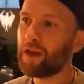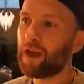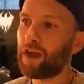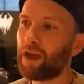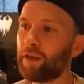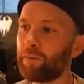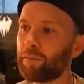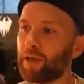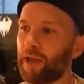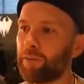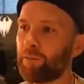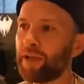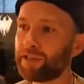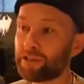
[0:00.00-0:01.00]
and
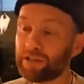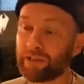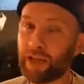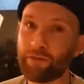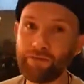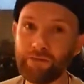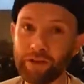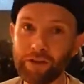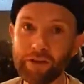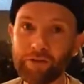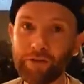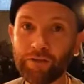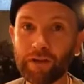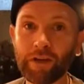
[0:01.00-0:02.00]
it makes the skate feel
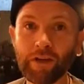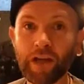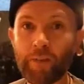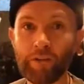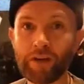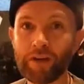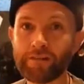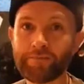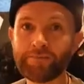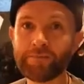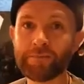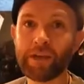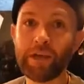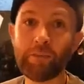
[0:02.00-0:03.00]
and fit a lot better,
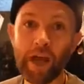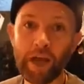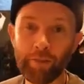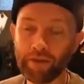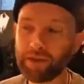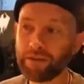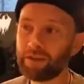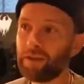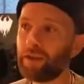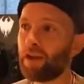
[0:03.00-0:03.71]
in my opinion.